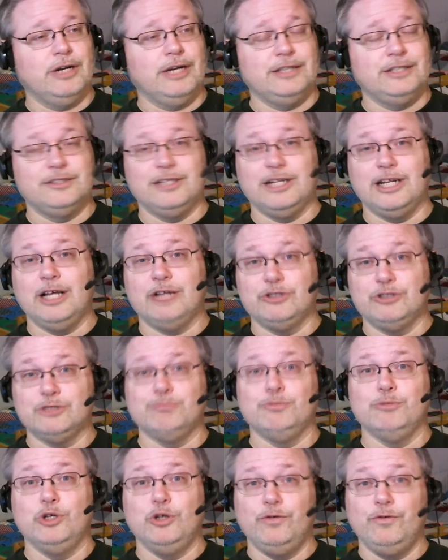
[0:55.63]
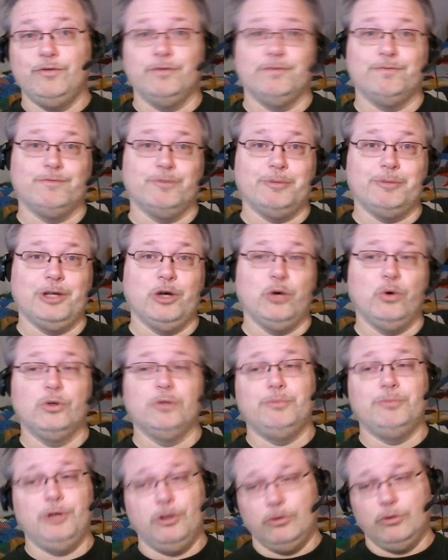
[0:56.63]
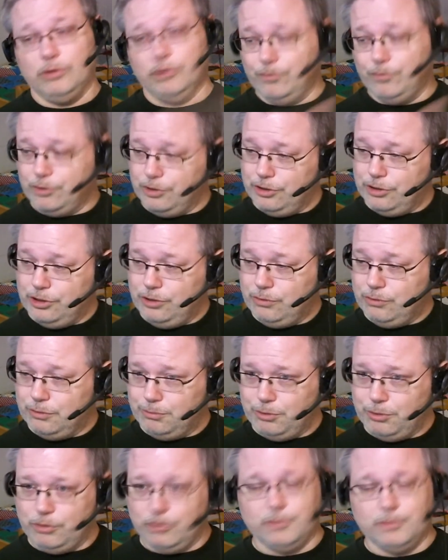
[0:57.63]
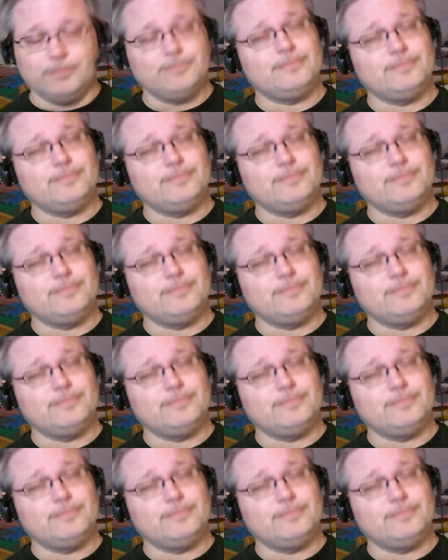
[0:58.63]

I said I'll just move from the old computer over to the new computer,